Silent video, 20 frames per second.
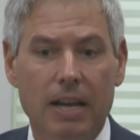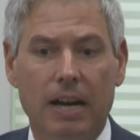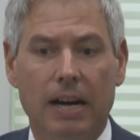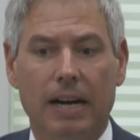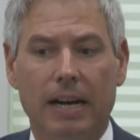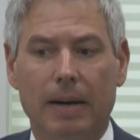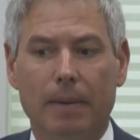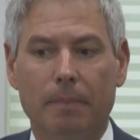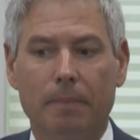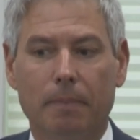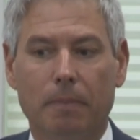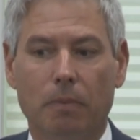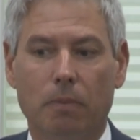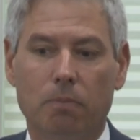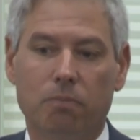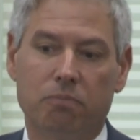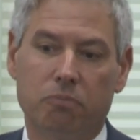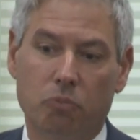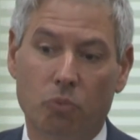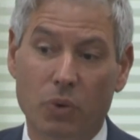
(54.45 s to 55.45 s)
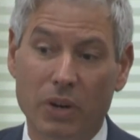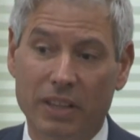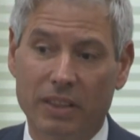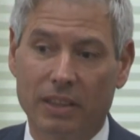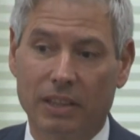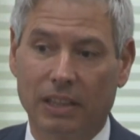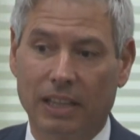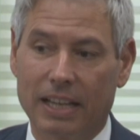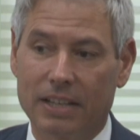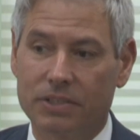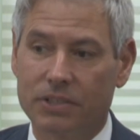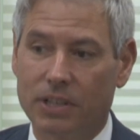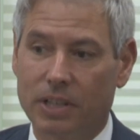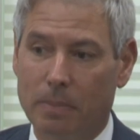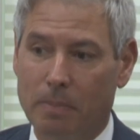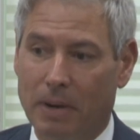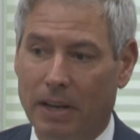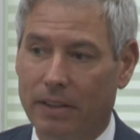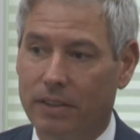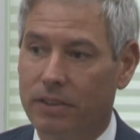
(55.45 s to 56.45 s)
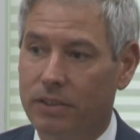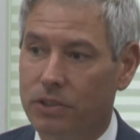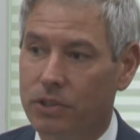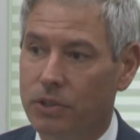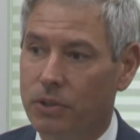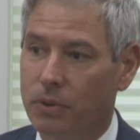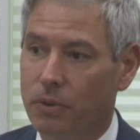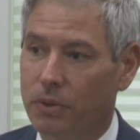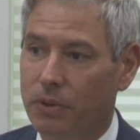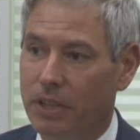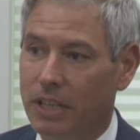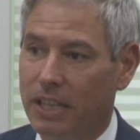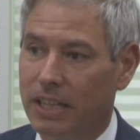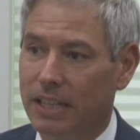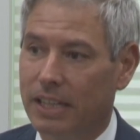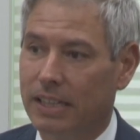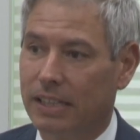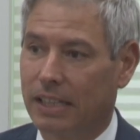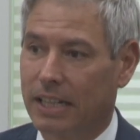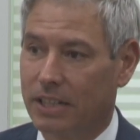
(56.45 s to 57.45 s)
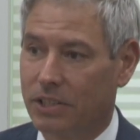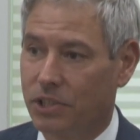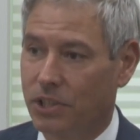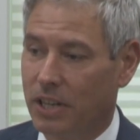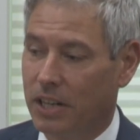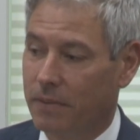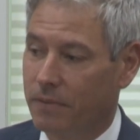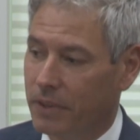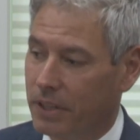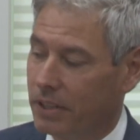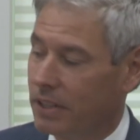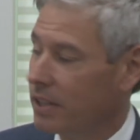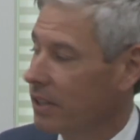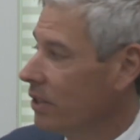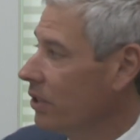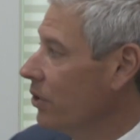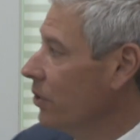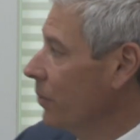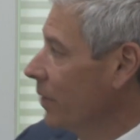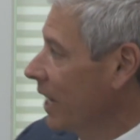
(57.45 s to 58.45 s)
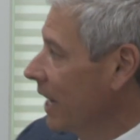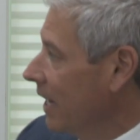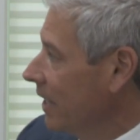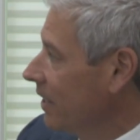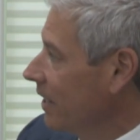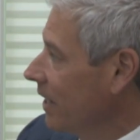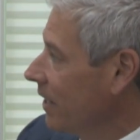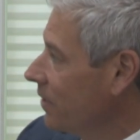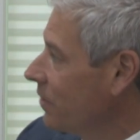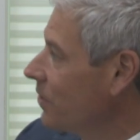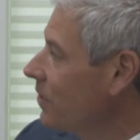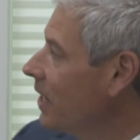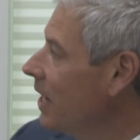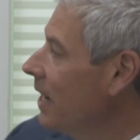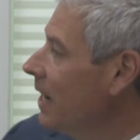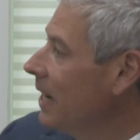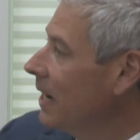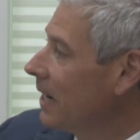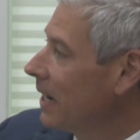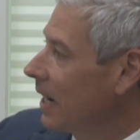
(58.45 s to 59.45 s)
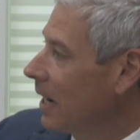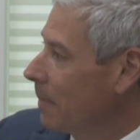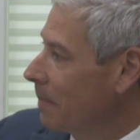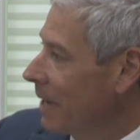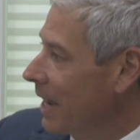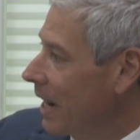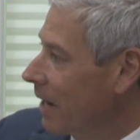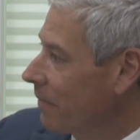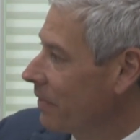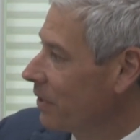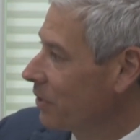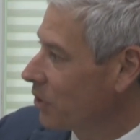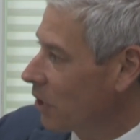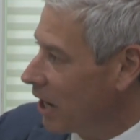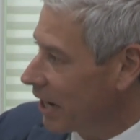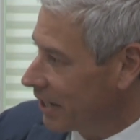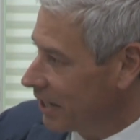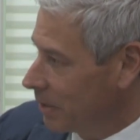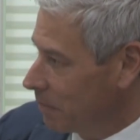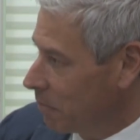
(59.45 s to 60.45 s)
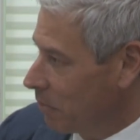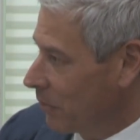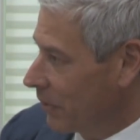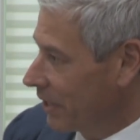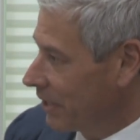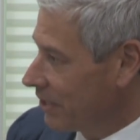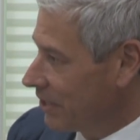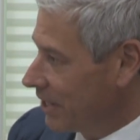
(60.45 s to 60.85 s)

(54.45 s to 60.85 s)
Um, with less than a month to the election, I figured that the two candidates um, have their talking points